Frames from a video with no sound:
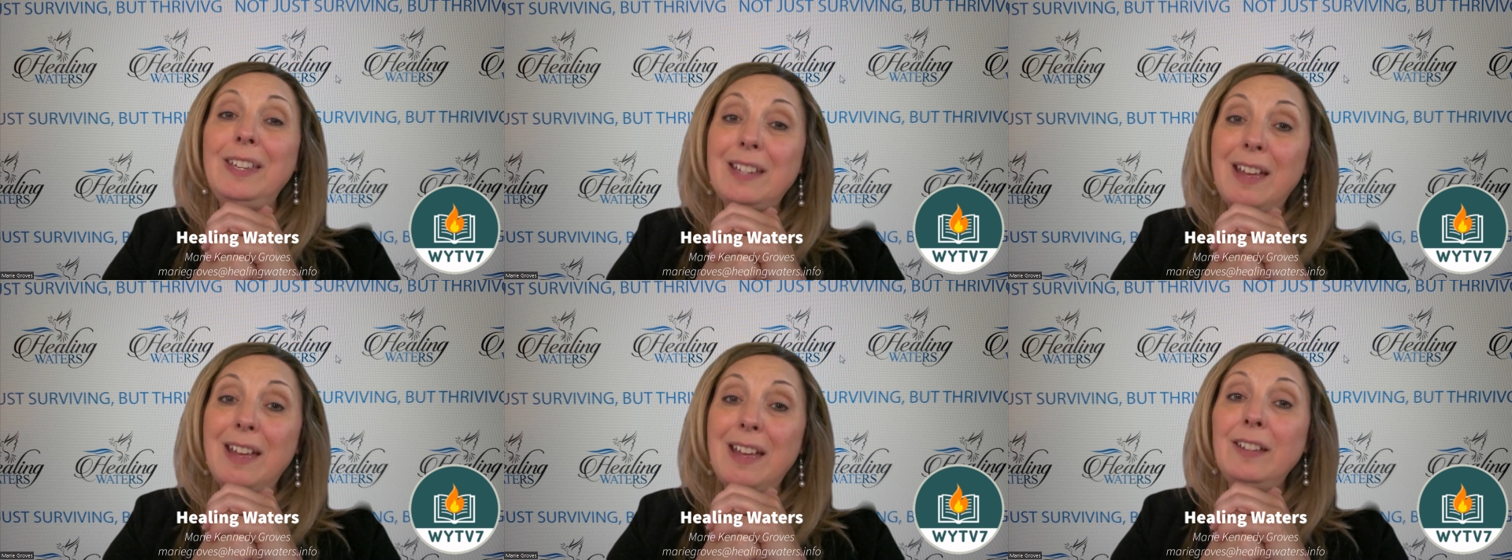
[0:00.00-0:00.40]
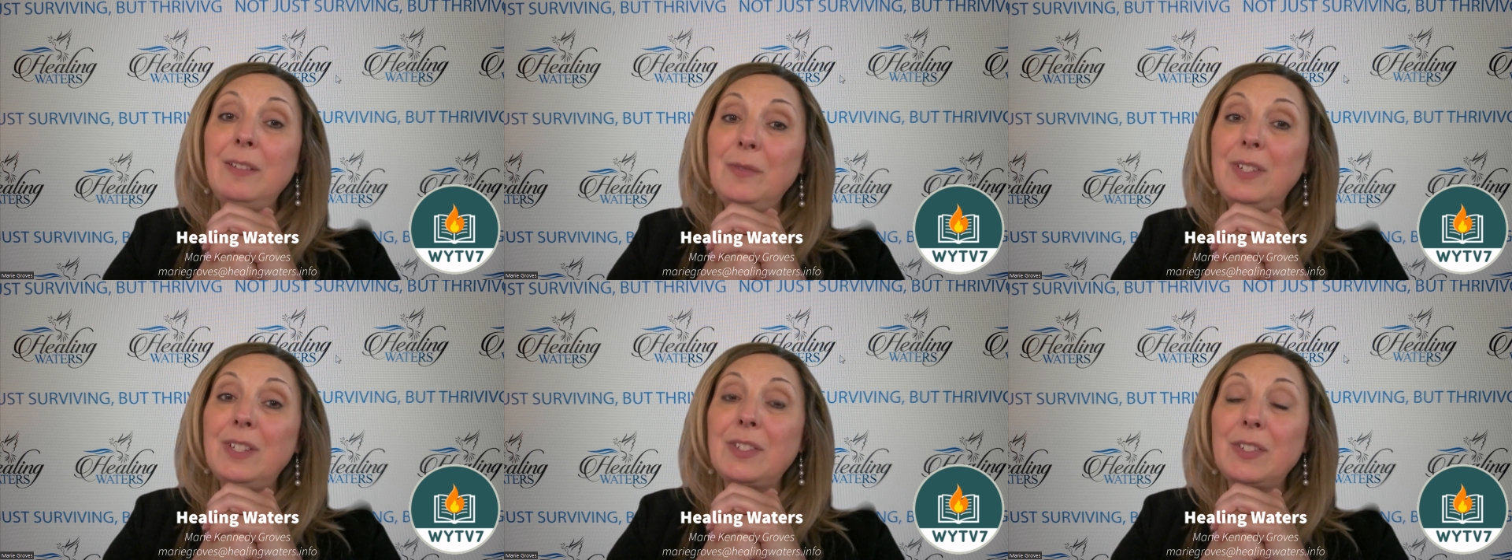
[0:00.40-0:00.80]
kind
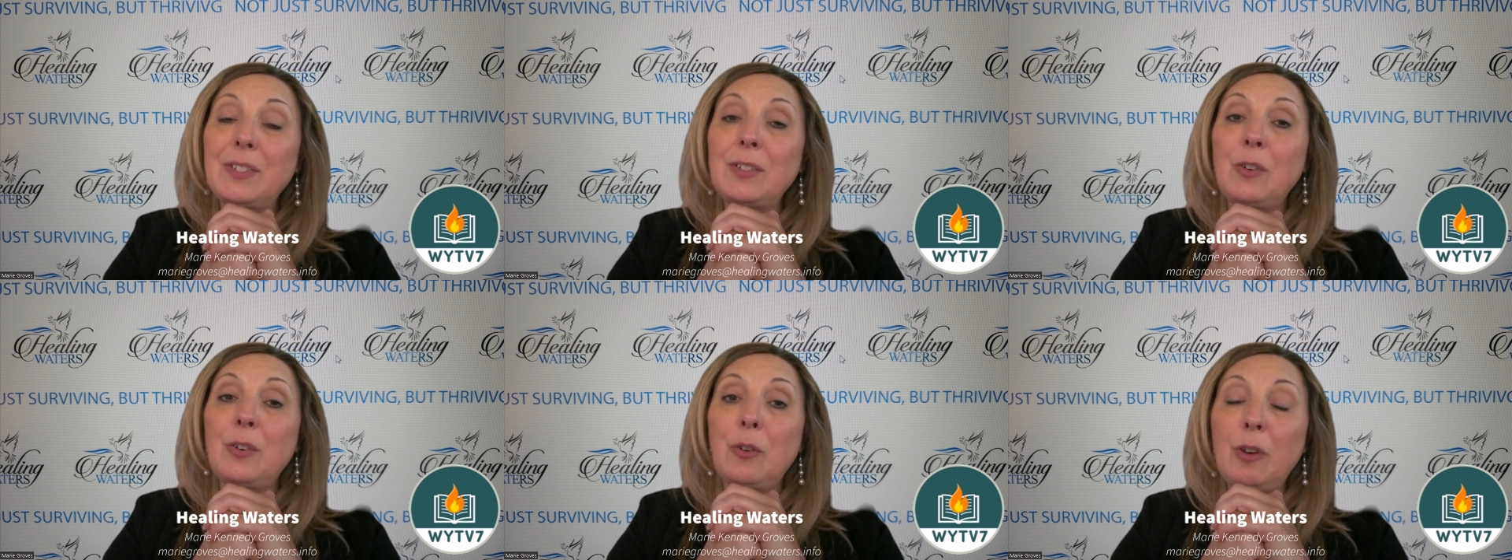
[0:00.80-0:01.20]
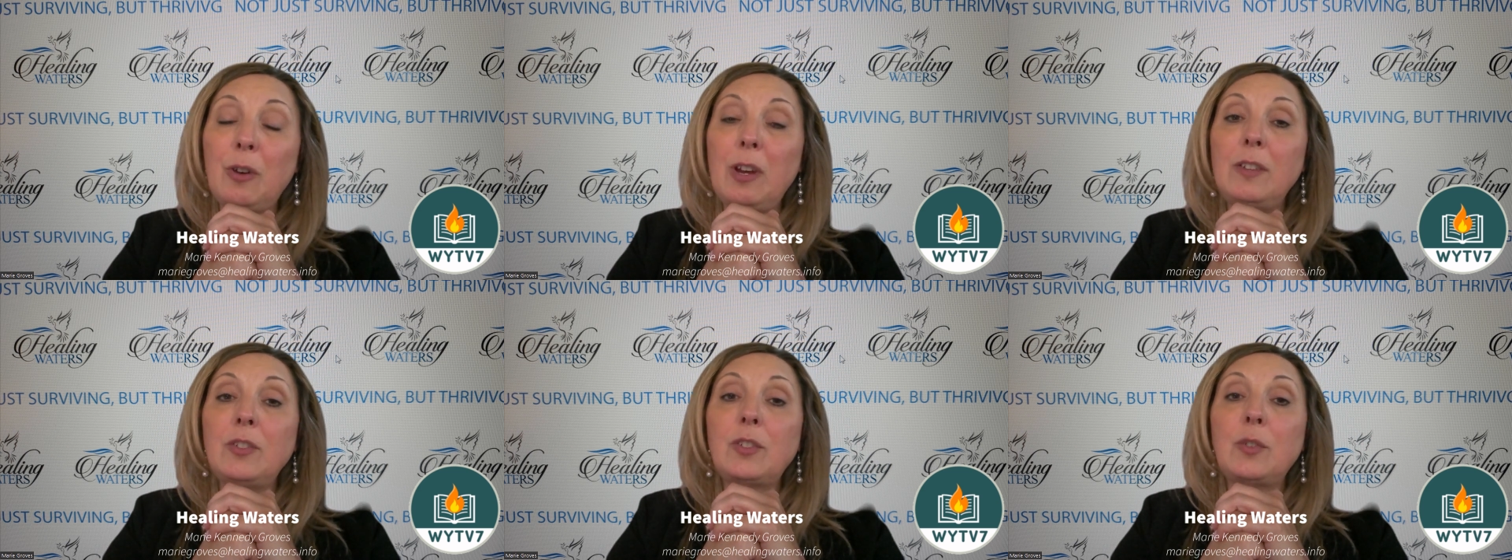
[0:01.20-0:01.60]
of
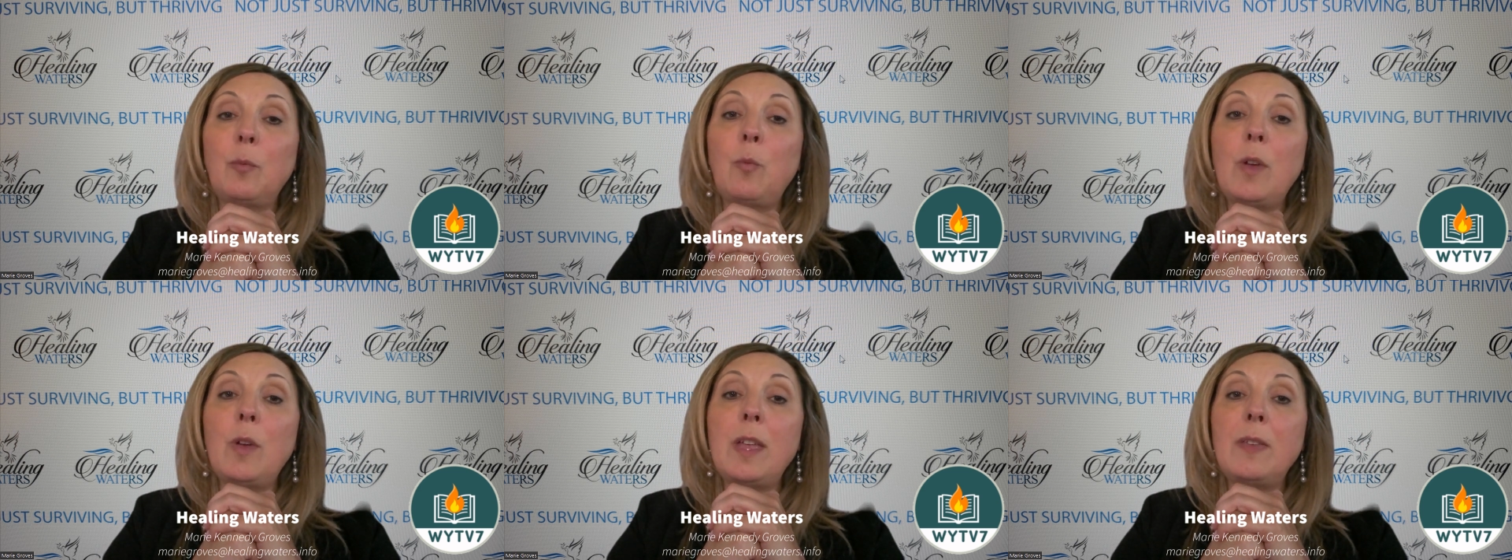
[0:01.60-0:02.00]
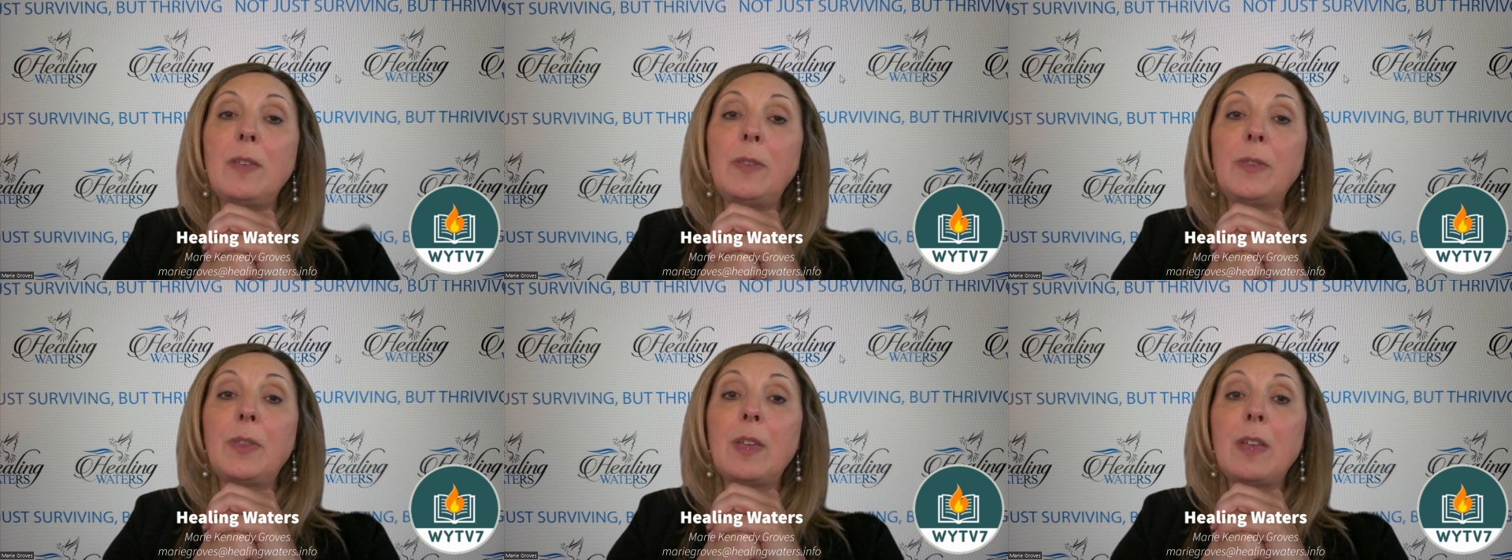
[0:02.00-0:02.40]
discouraged with
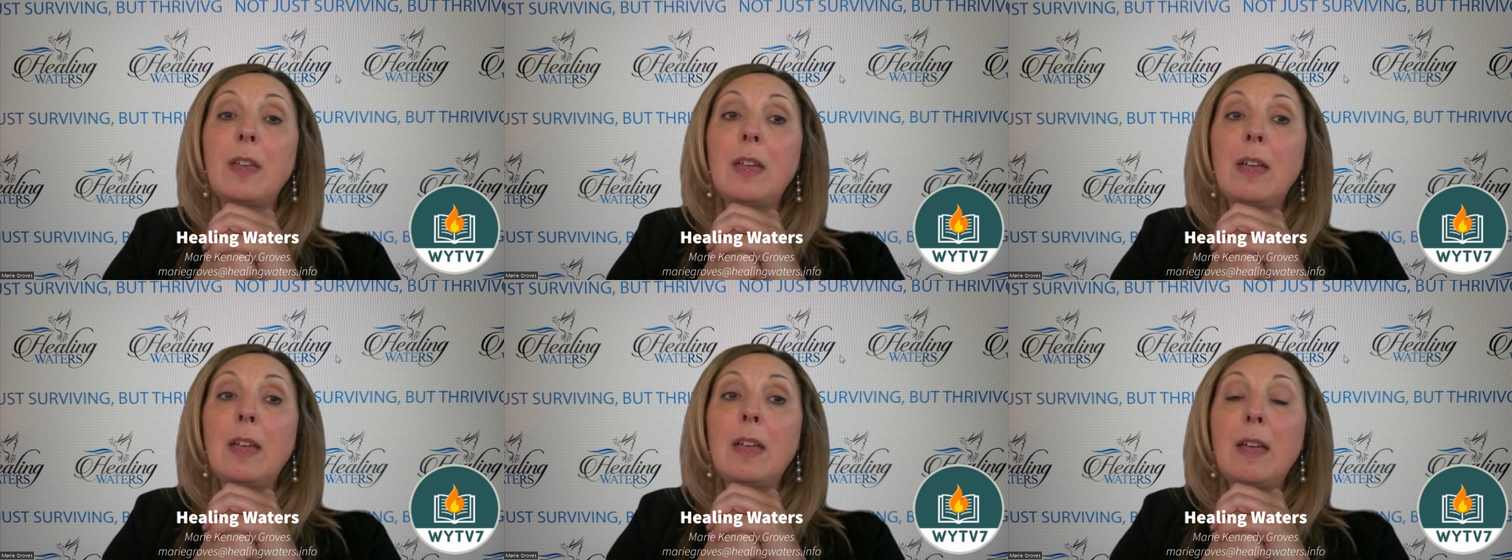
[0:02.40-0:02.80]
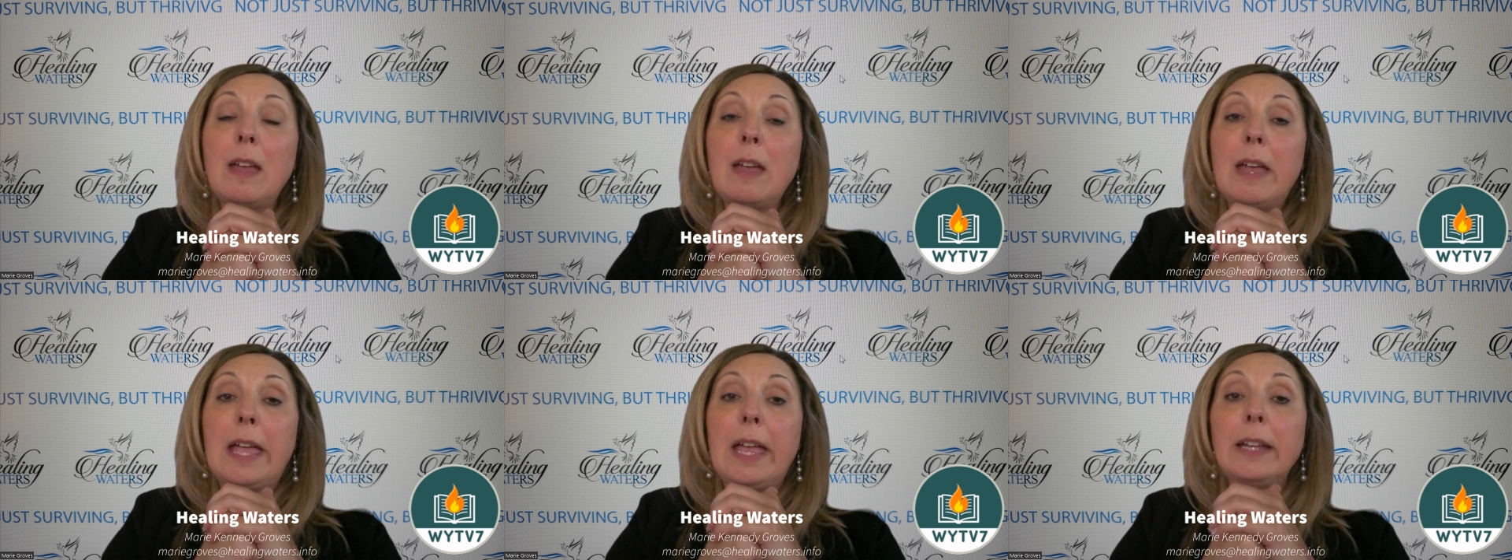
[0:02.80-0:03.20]

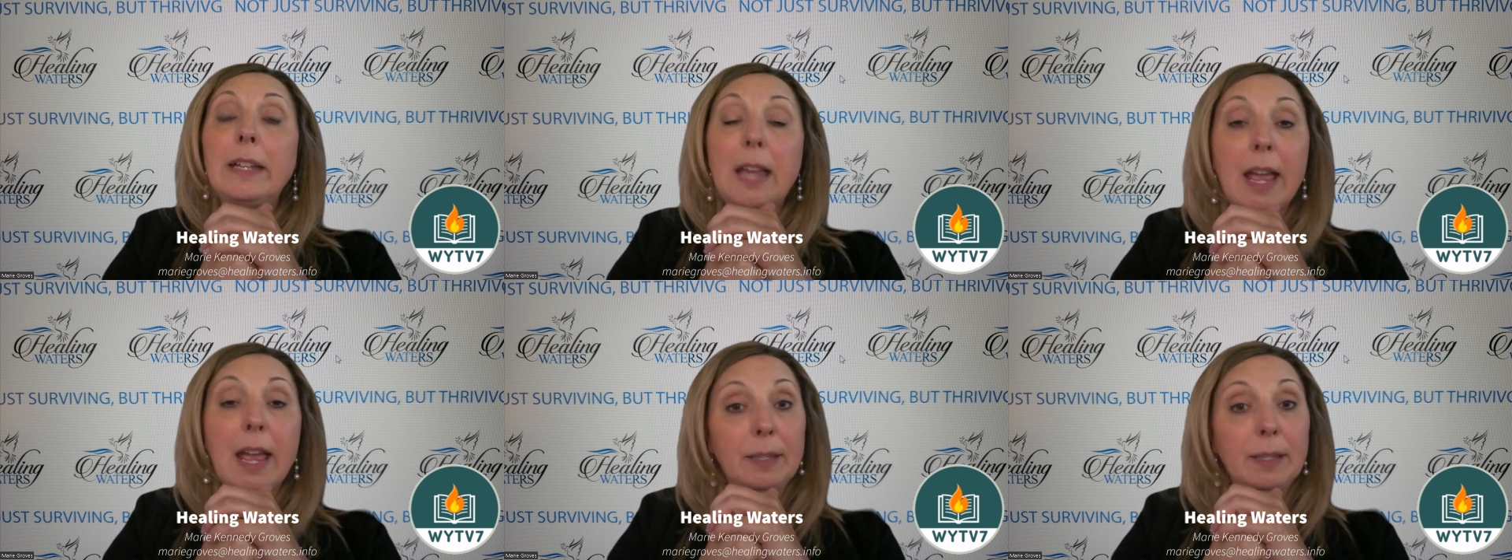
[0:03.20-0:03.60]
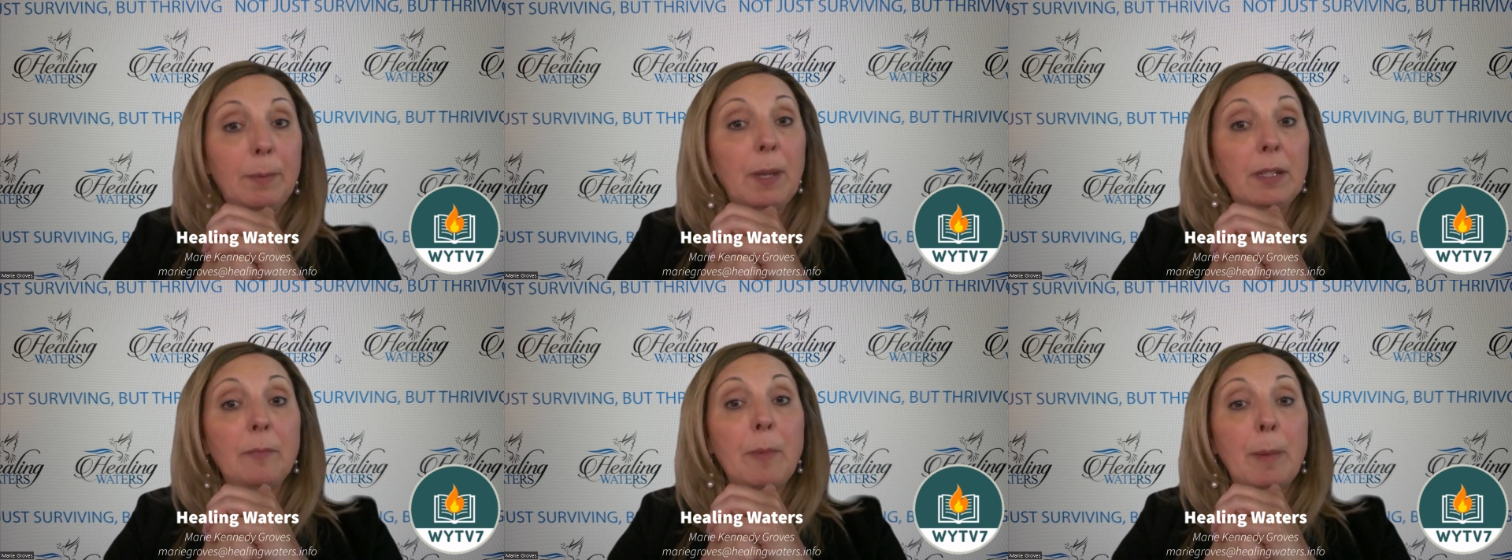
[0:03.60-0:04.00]
an
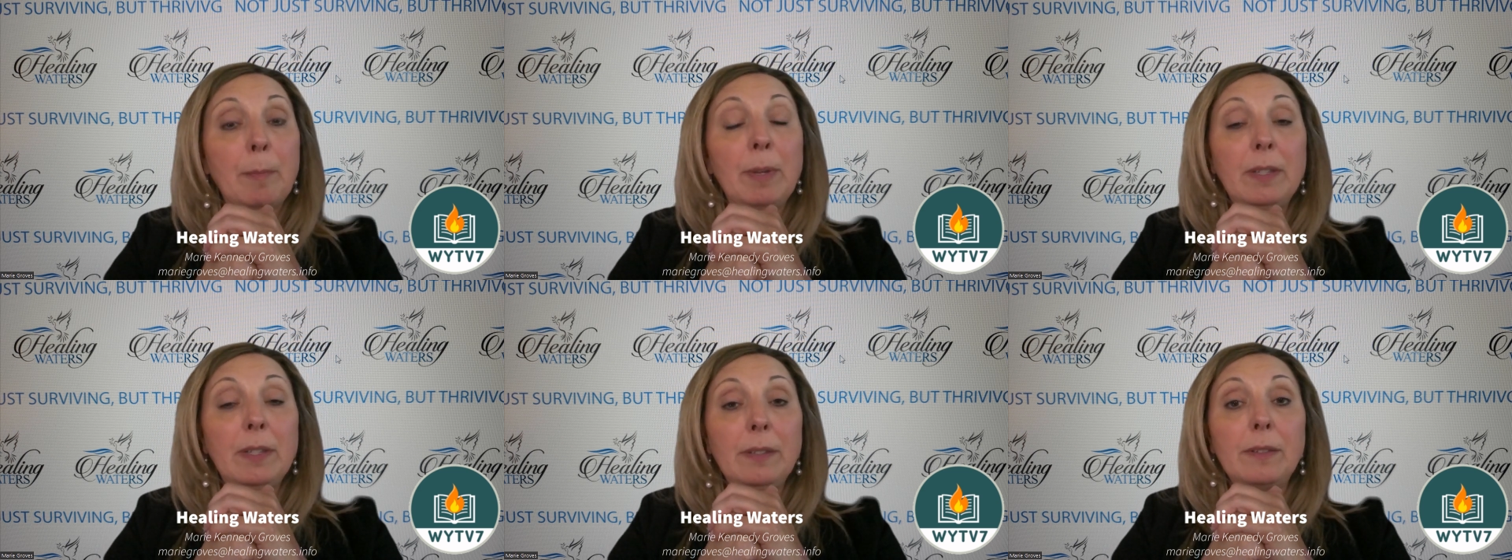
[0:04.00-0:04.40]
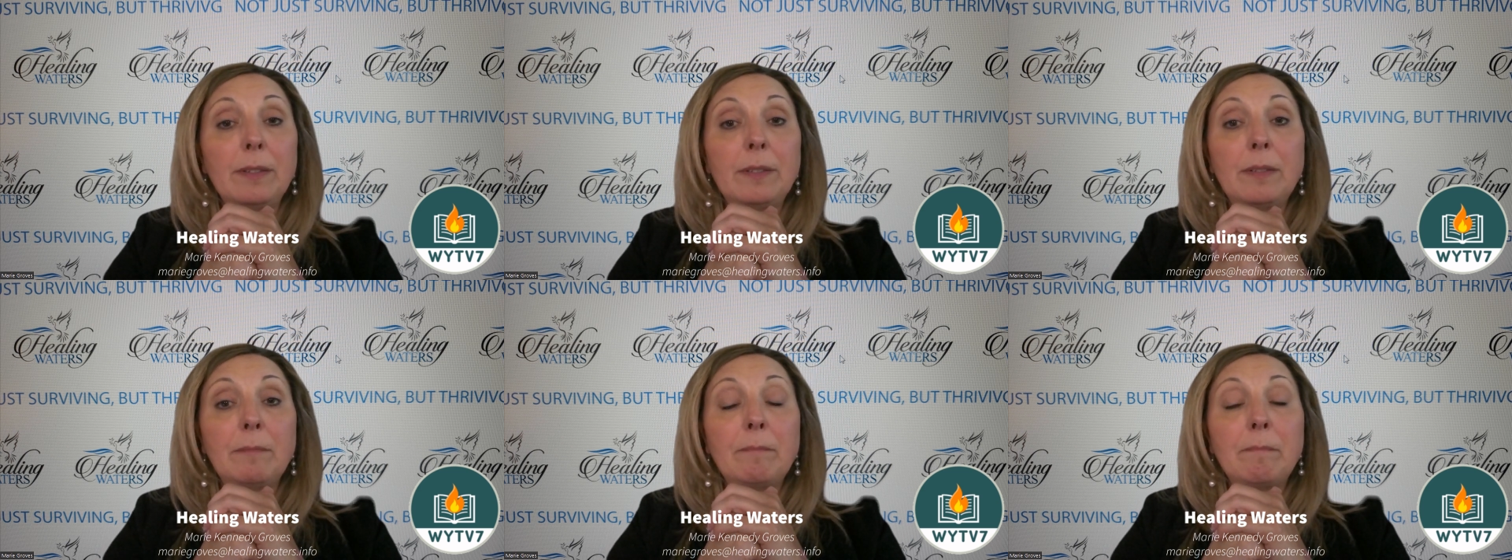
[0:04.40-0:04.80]
aspect of my
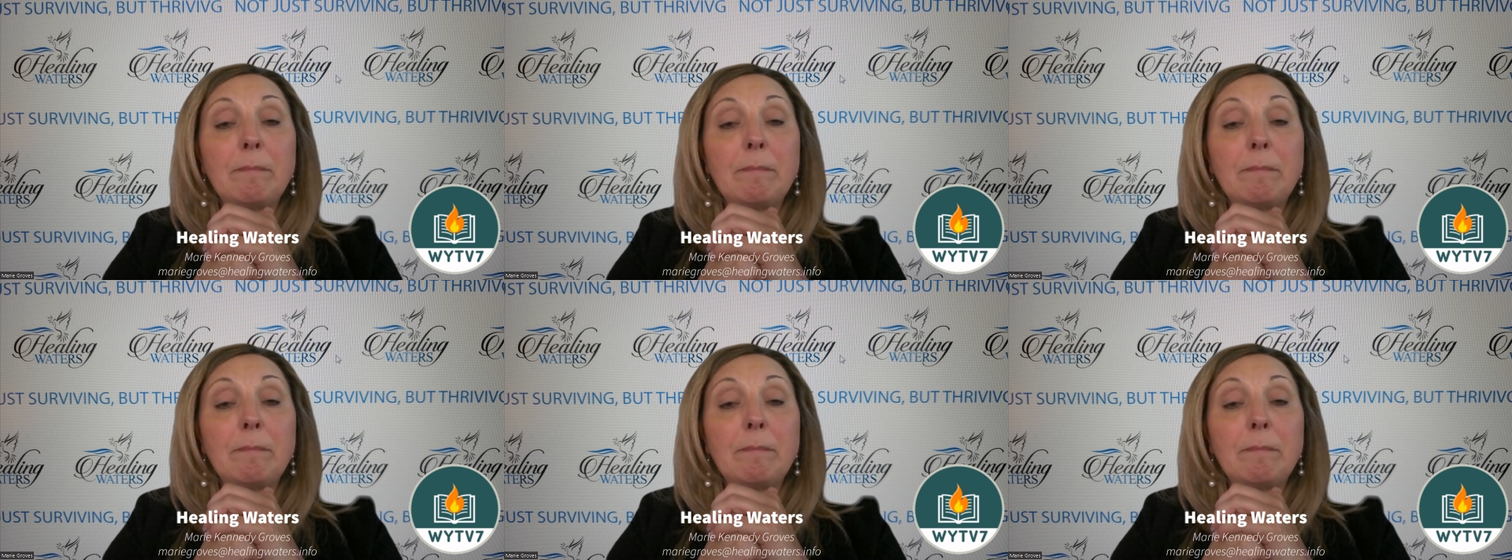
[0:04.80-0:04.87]
business.